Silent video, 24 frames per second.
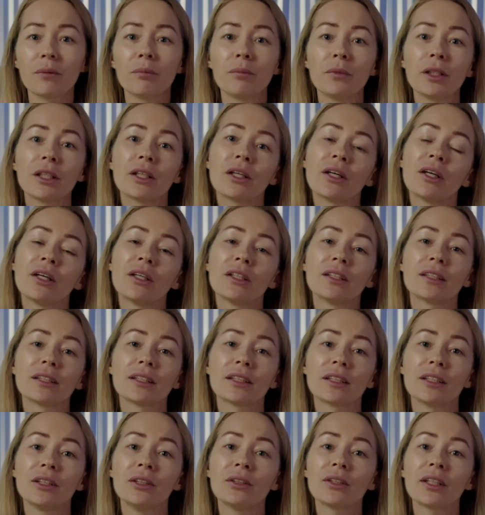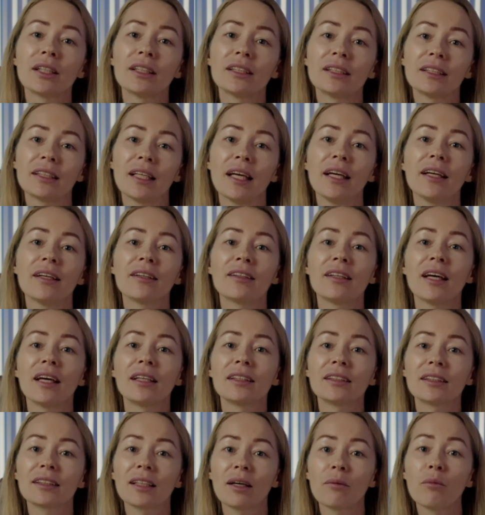because you can take
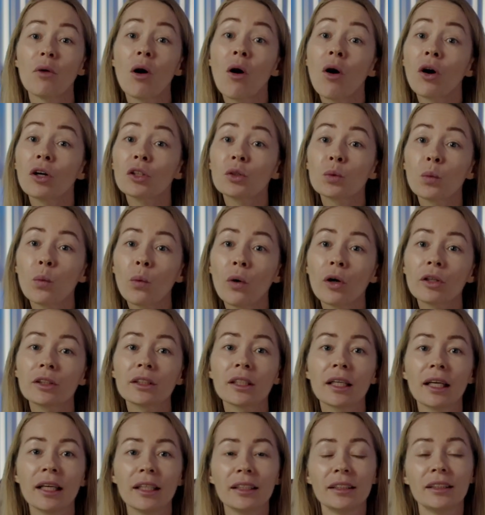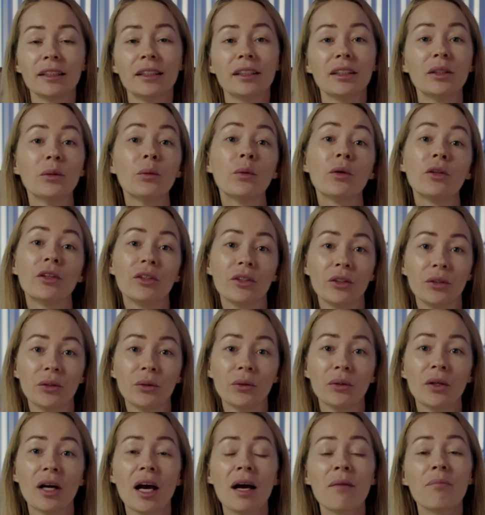then some hot water and tea with
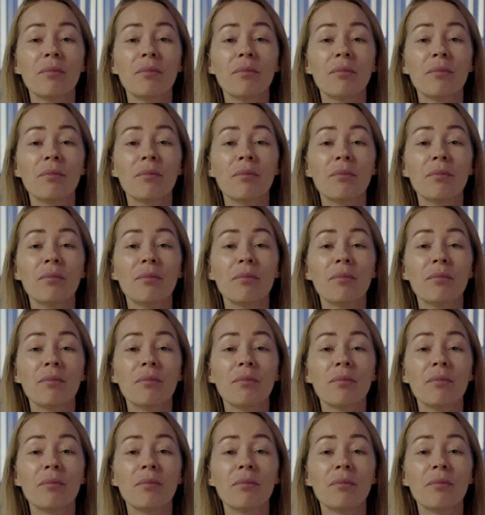you.